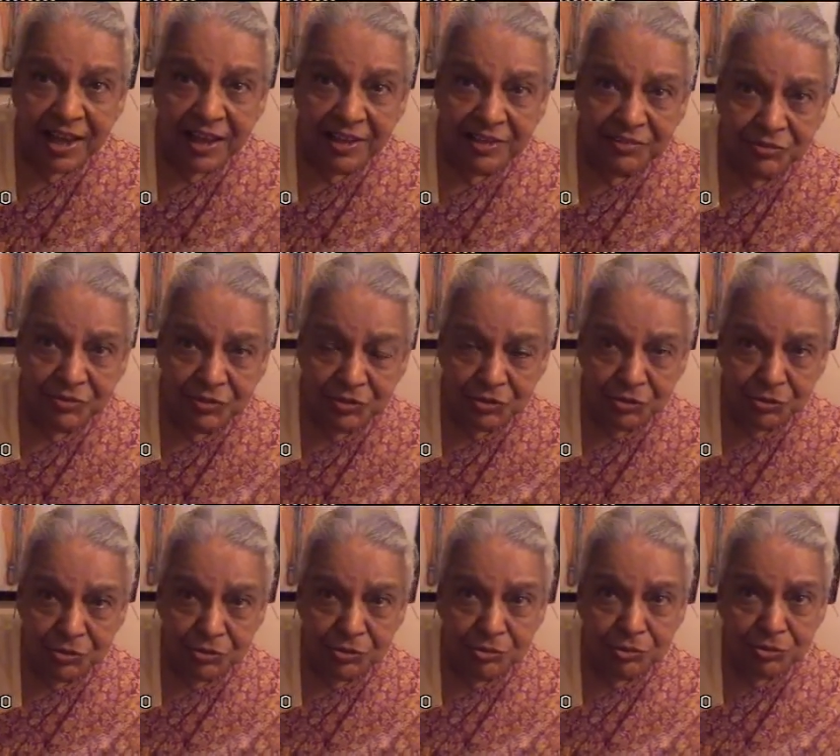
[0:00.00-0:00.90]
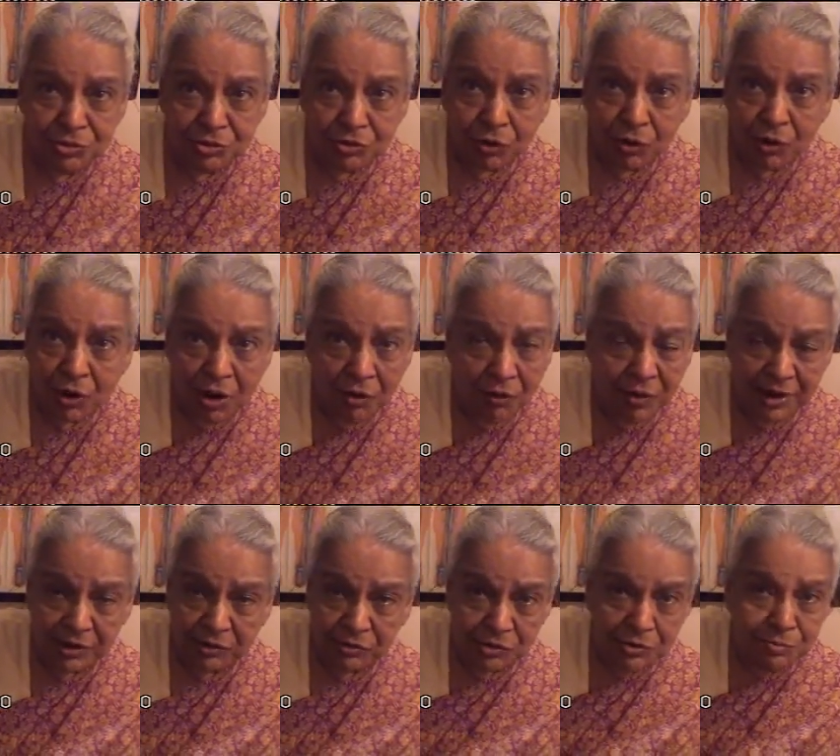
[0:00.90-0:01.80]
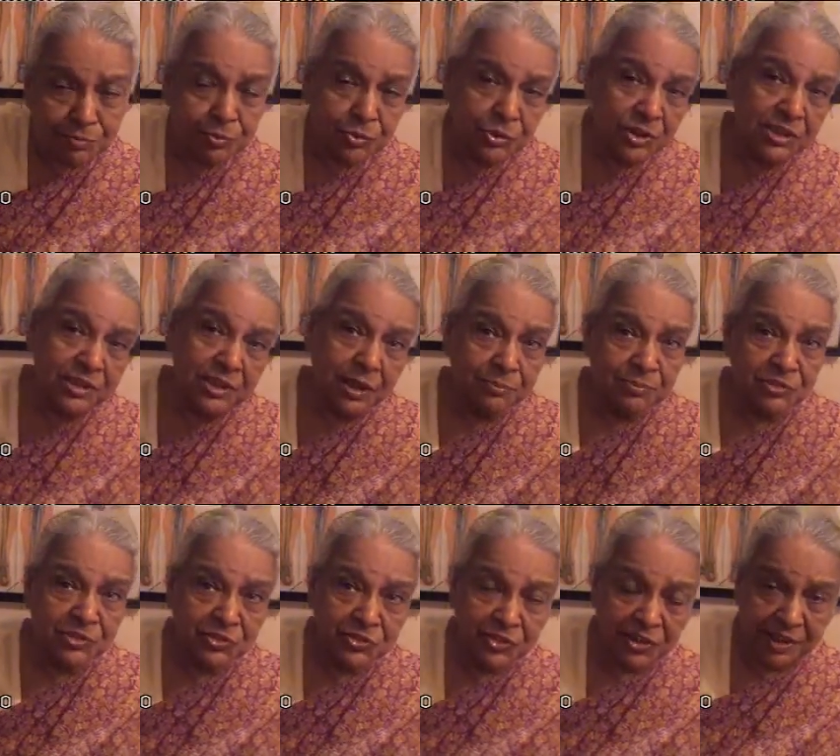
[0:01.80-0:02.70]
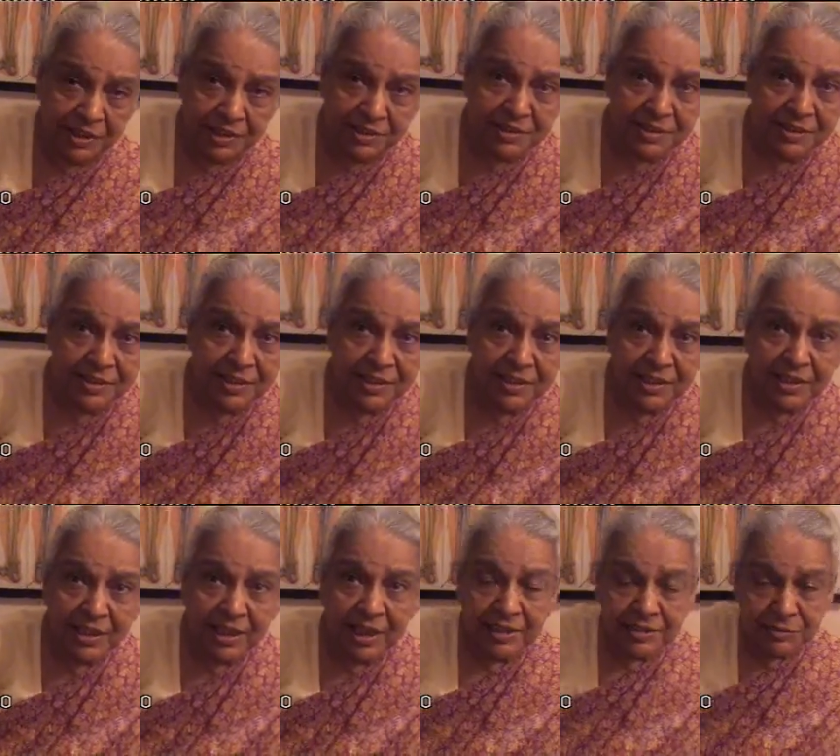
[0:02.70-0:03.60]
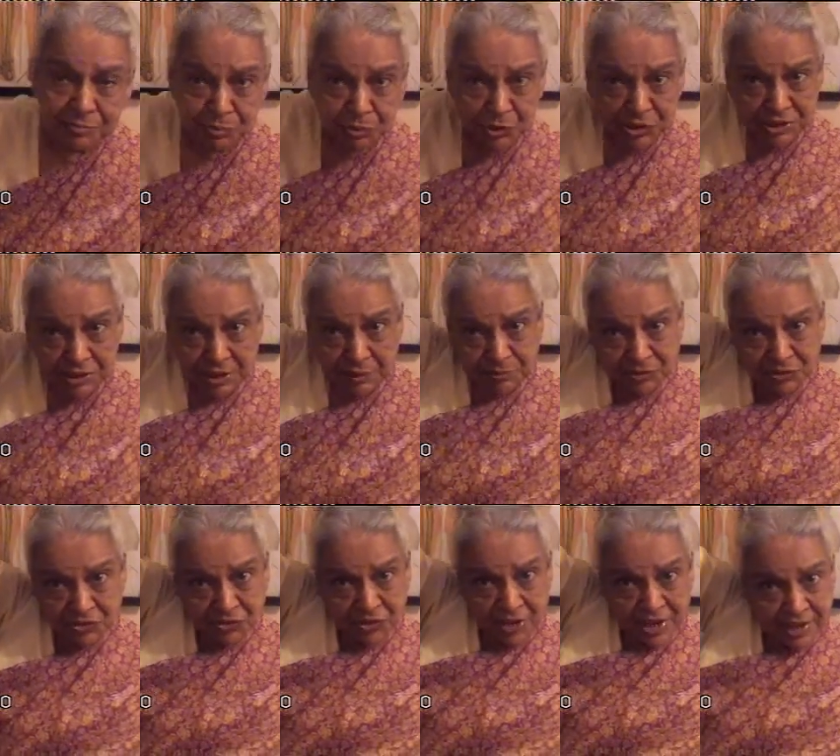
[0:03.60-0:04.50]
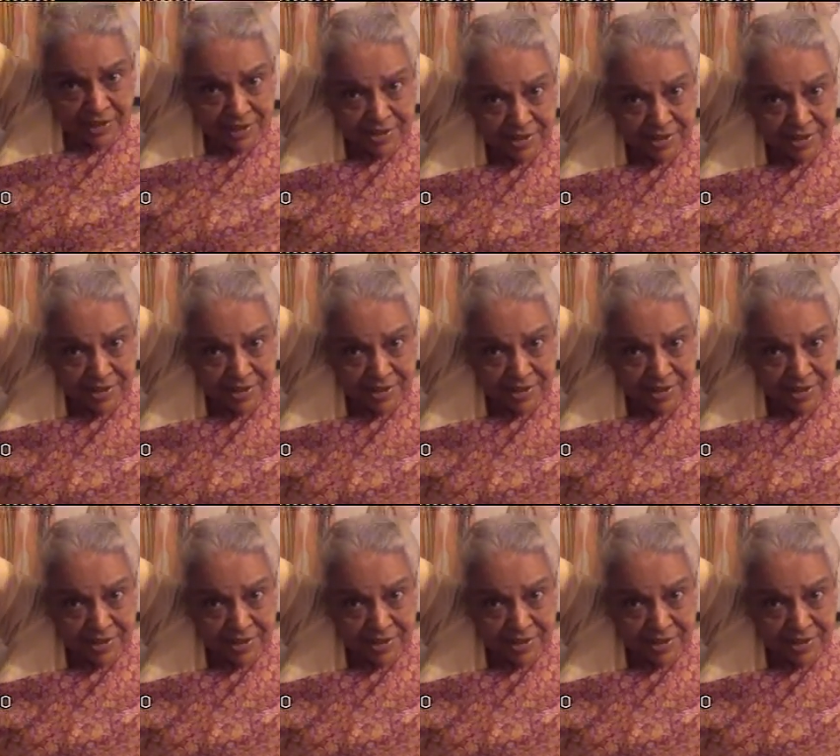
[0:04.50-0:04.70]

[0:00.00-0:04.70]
I, you, you saw how I couldn't put it up straight. Mm. I can put it up straight